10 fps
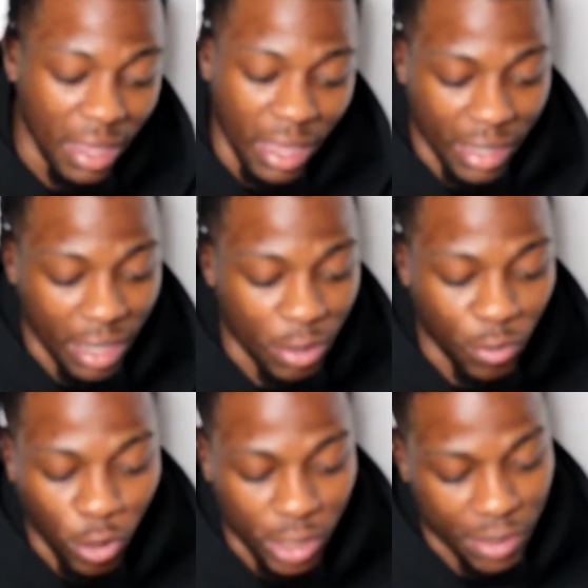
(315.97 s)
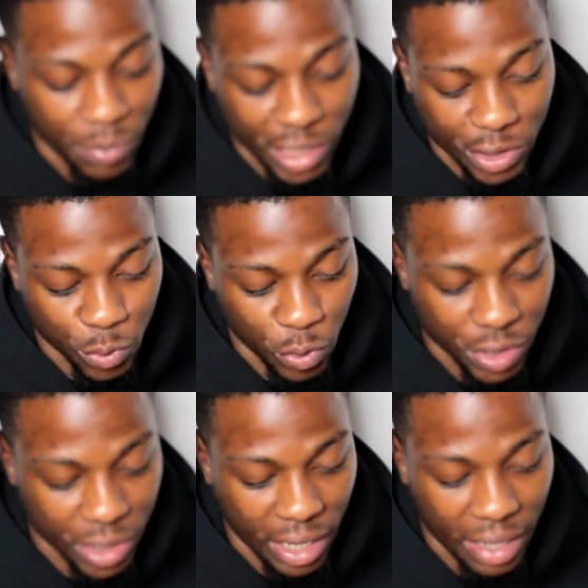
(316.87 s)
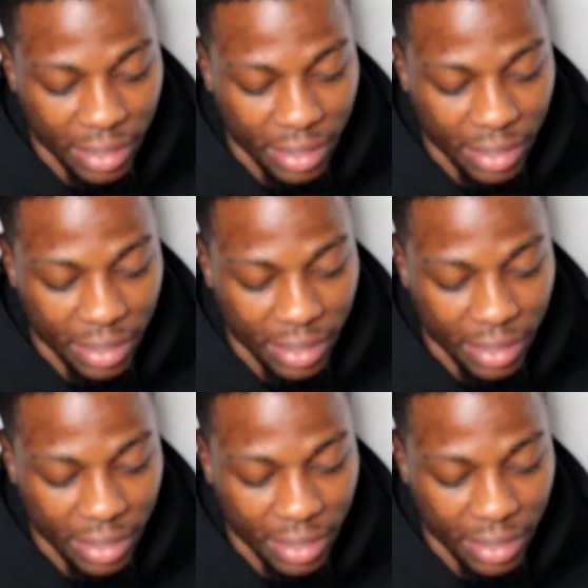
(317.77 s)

Again, you've got this mini swoosh there and